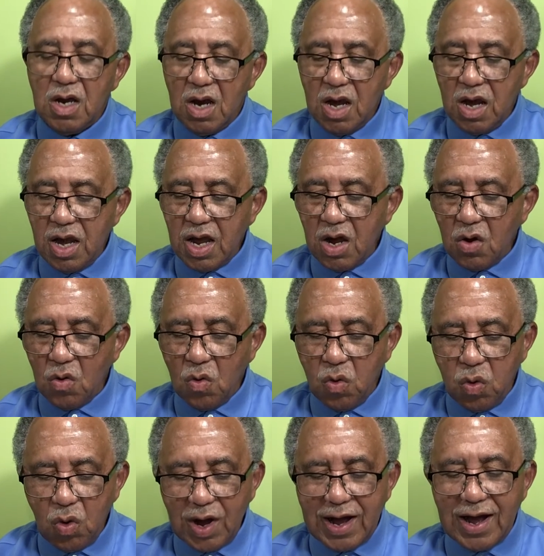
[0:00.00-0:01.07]
Now,
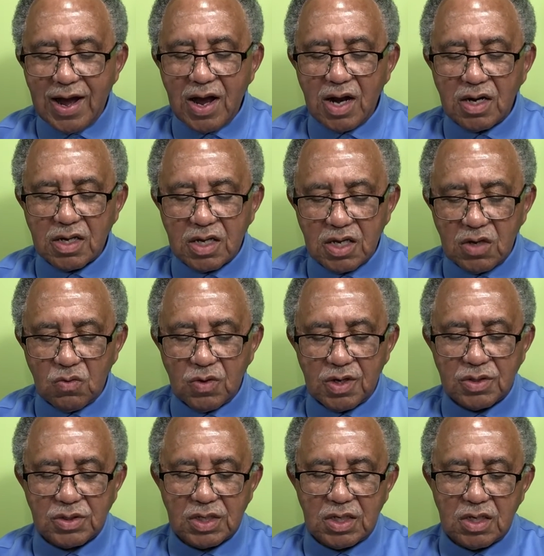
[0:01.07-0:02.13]
while he
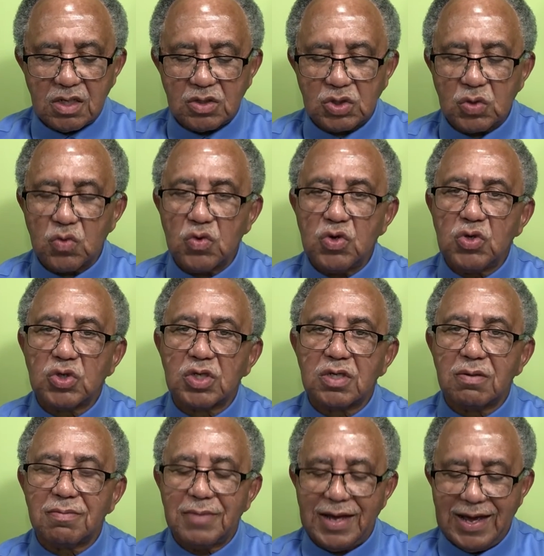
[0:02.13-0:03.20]
was in
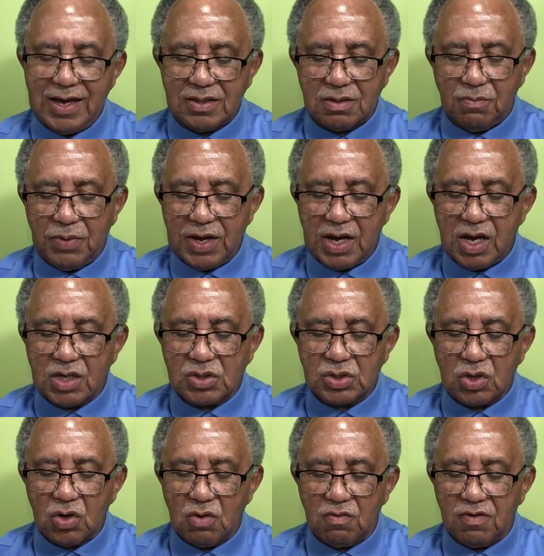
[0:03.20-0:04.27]
Jerusalem at the
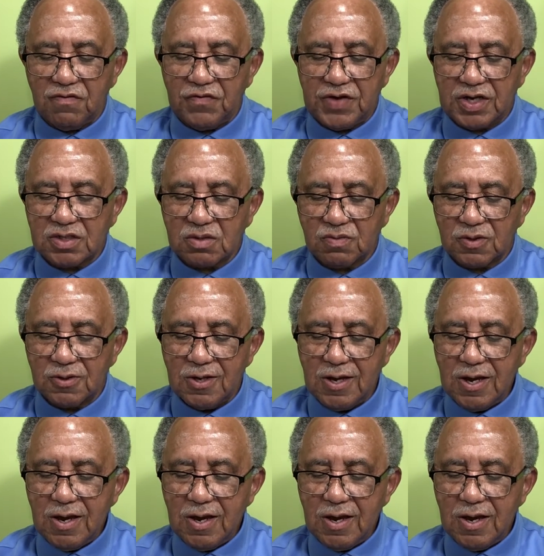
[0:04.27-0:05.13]
Passover festival,